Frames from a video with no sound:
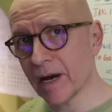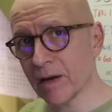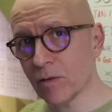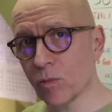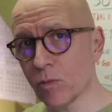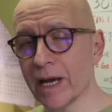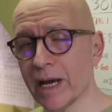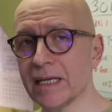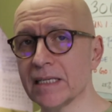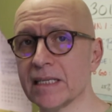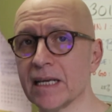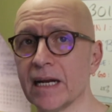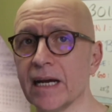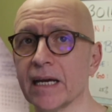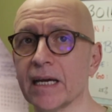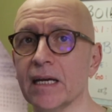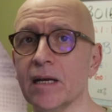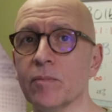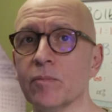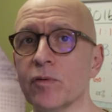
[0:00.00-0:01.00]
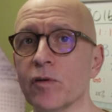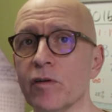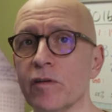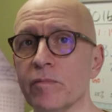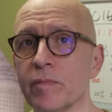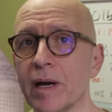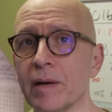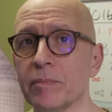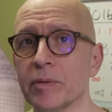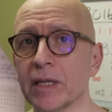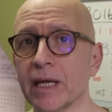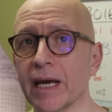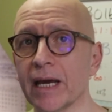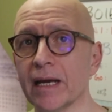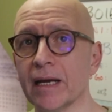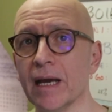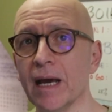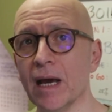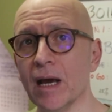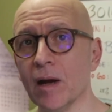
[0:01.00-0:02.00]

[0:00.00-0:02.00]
ways that I can improve my plan.